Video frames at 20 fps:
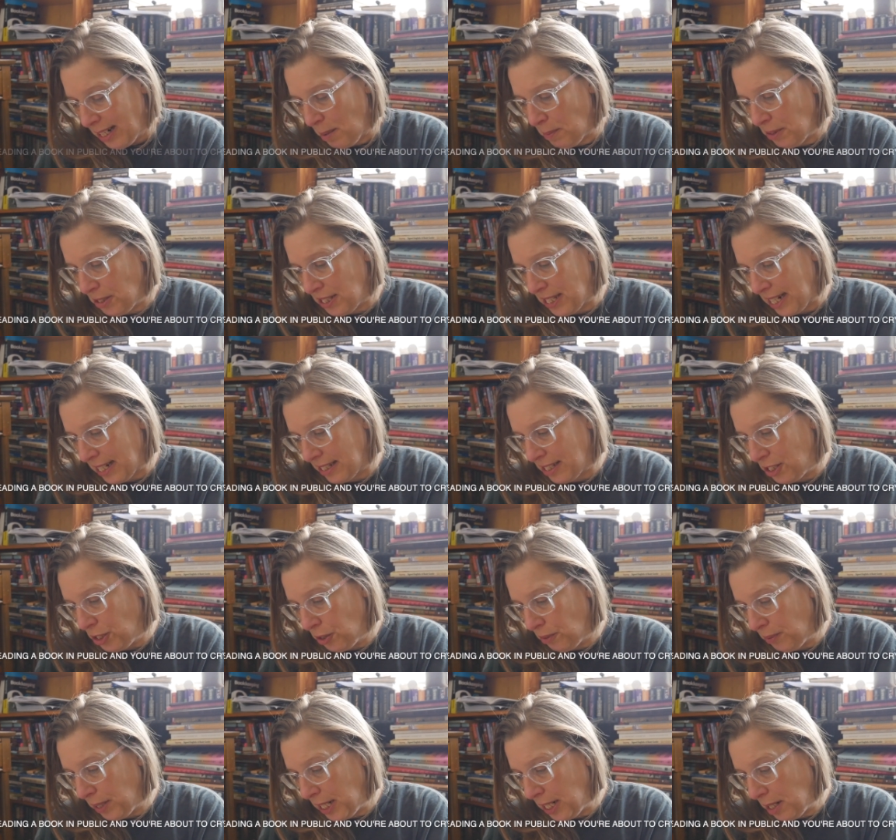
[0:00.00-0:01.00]
Number six,
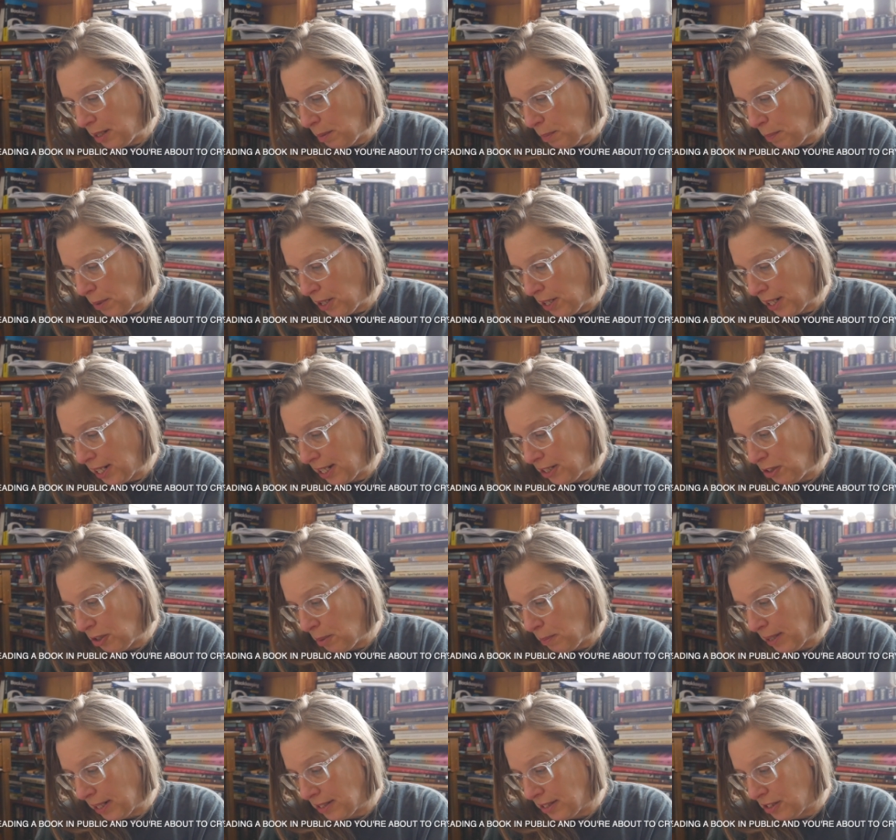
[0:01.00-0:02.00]
you're reading a book and you're
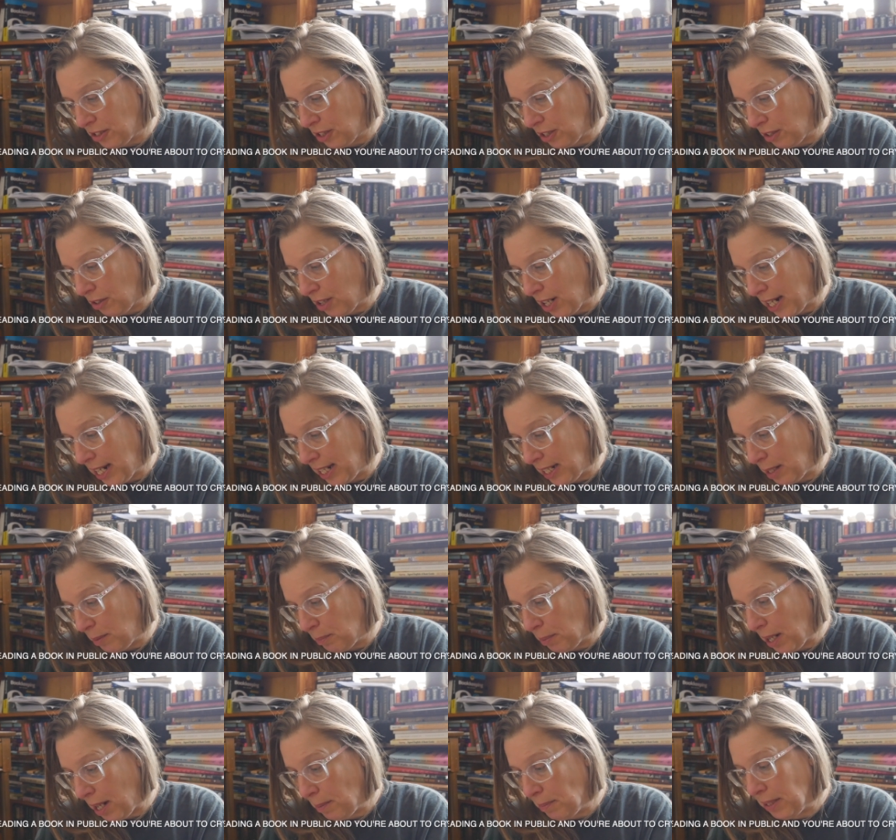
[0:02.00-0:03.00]
about to start crying in
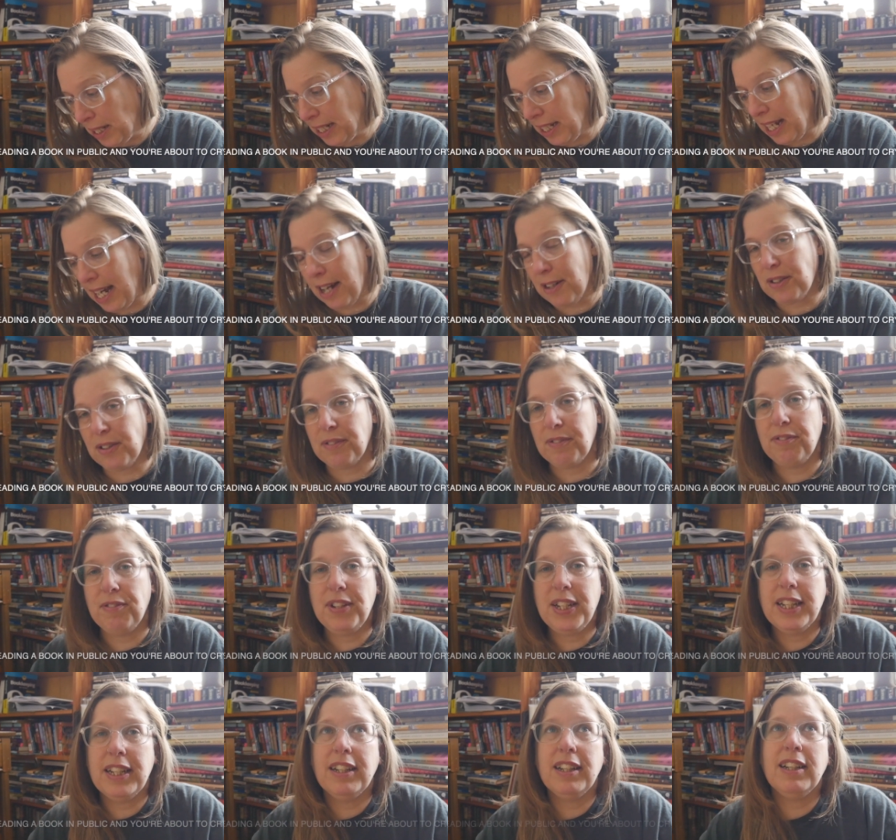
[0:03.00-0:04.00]
public. How do you
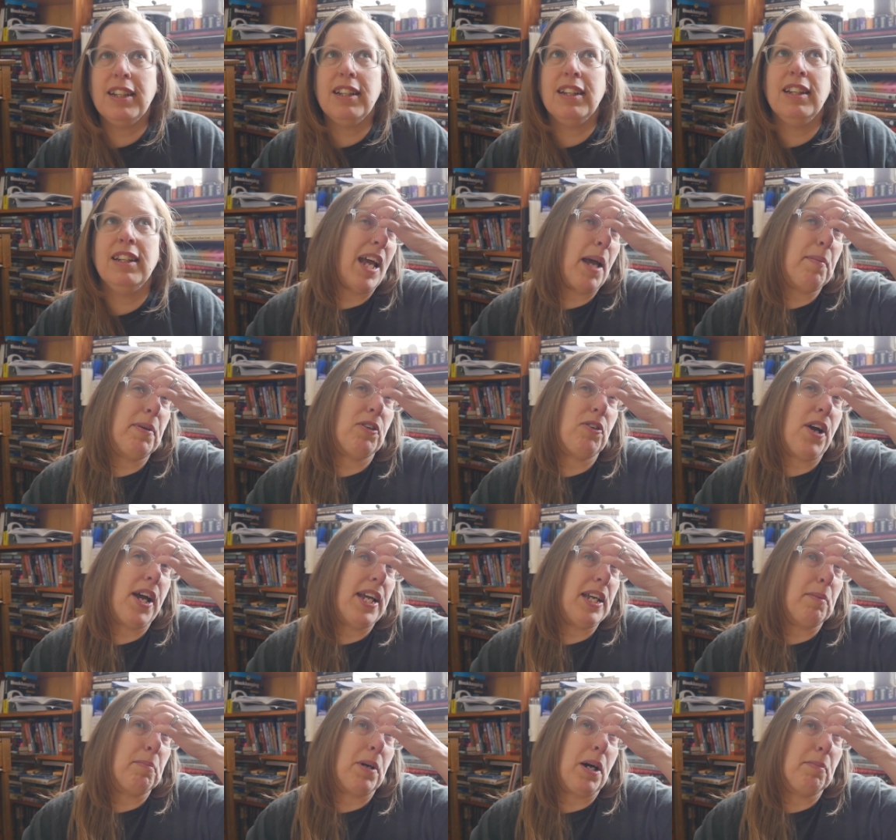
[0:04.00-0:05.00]
feel? I mean, crying
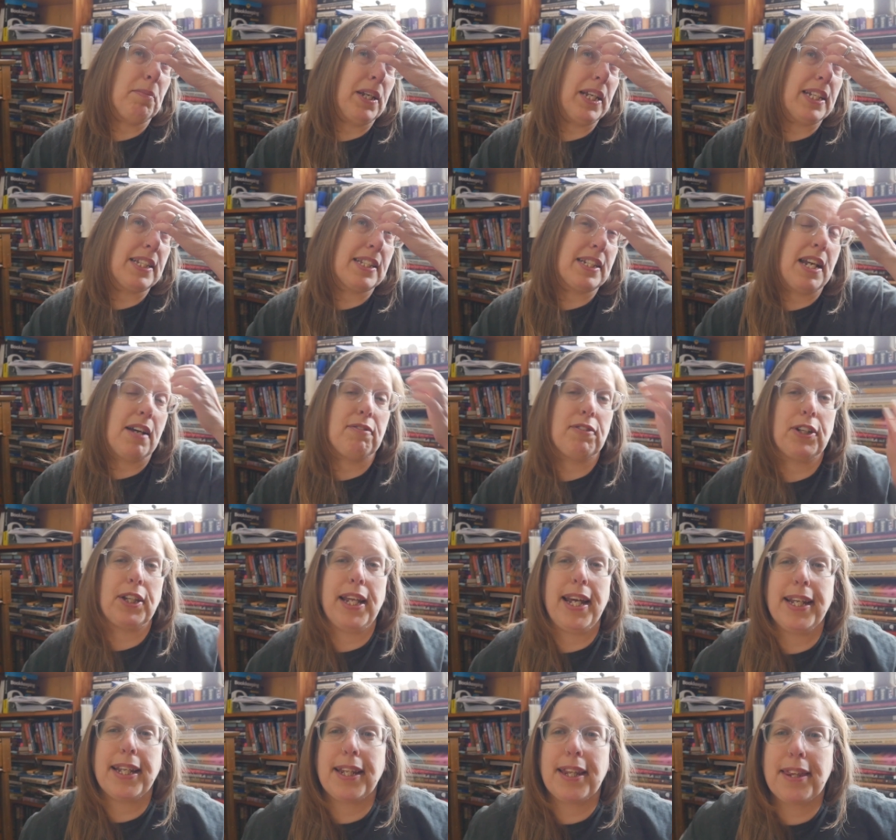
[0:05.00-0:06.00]
in public is never
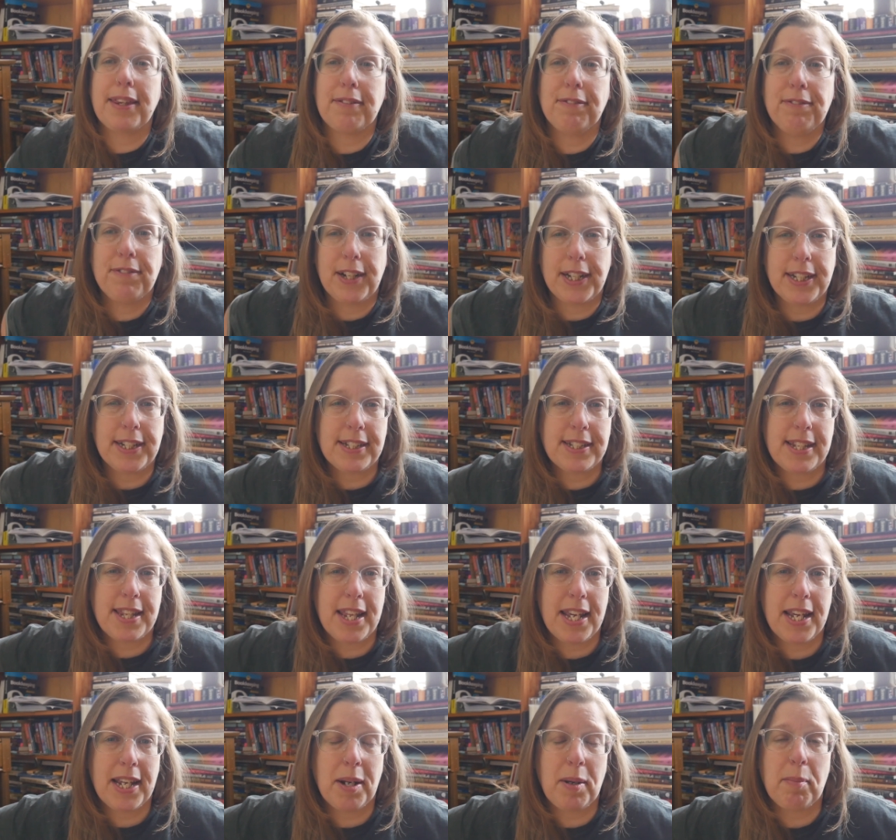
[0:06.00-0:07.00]
like the funnest
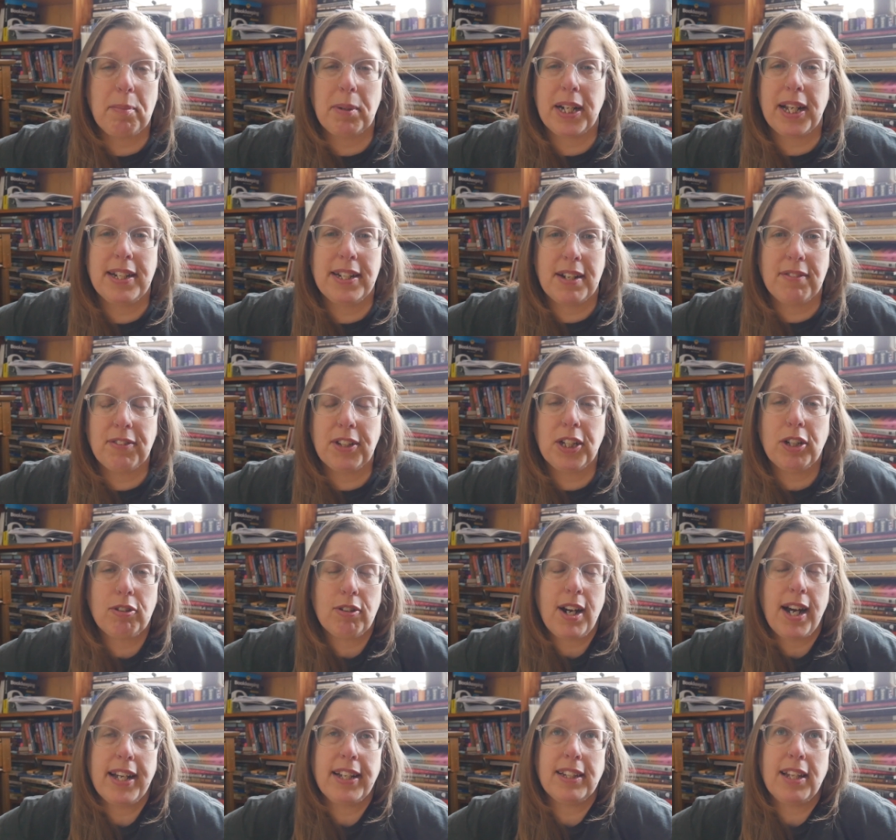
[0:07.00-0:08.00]
thing, but I definitely
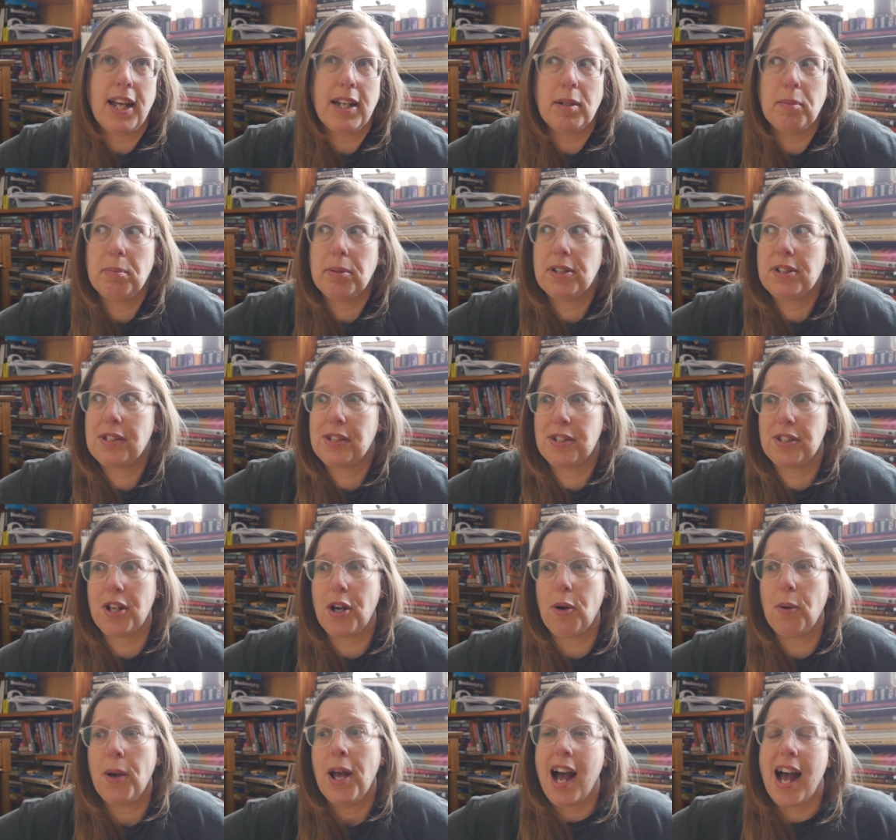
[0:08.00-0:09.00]
cry a lot at books,
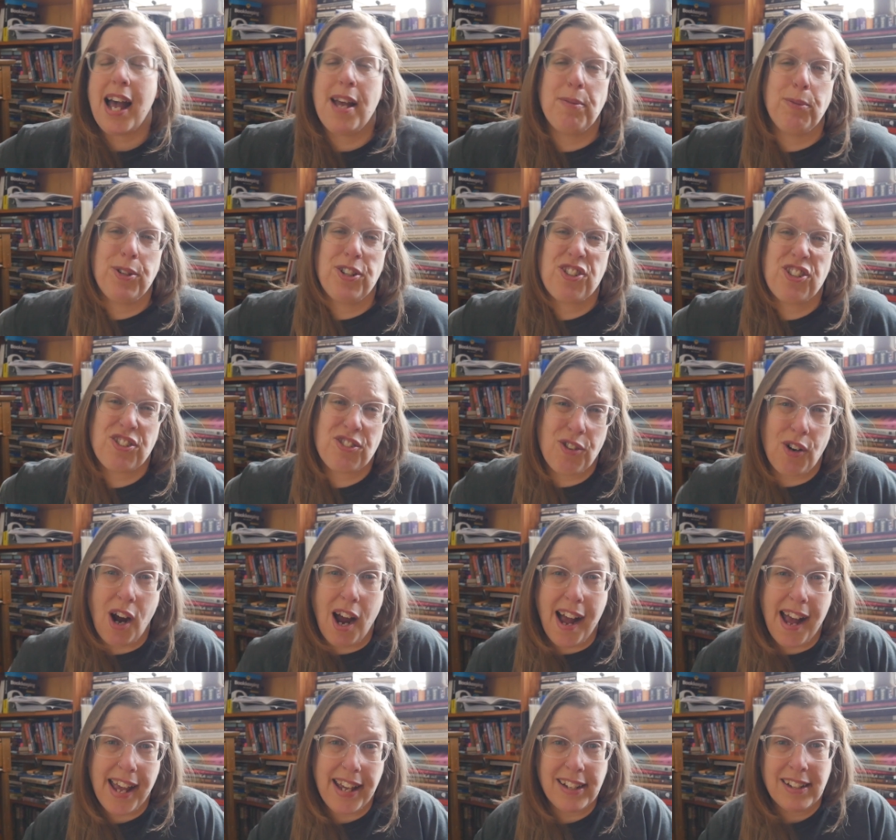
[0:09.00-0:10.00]
so I would just
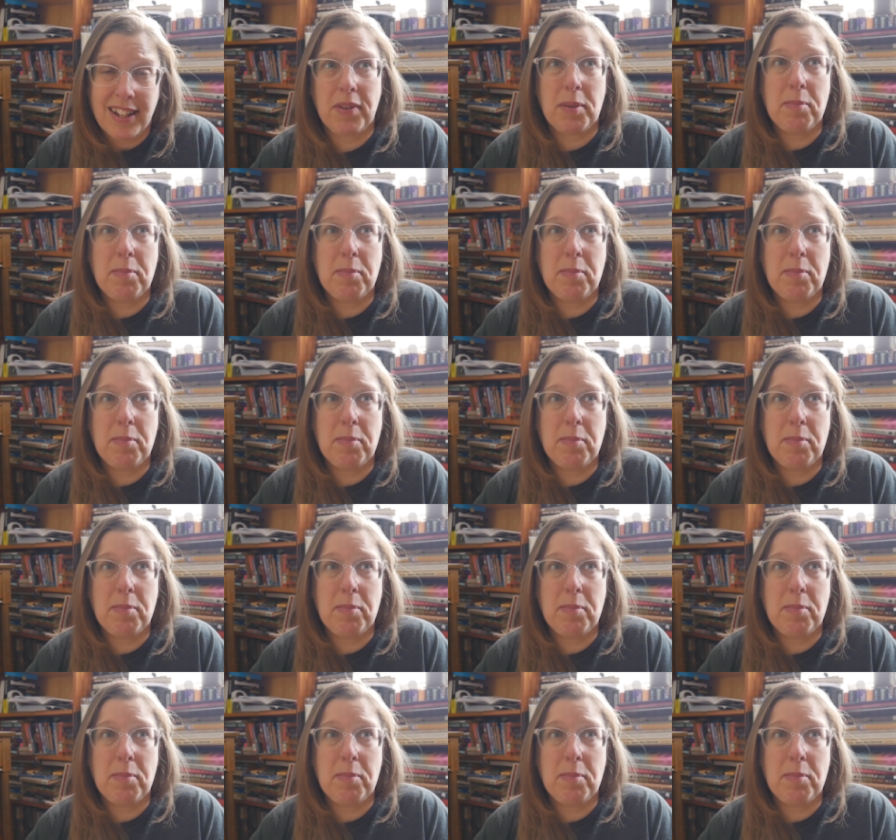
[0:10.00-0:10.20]
cry.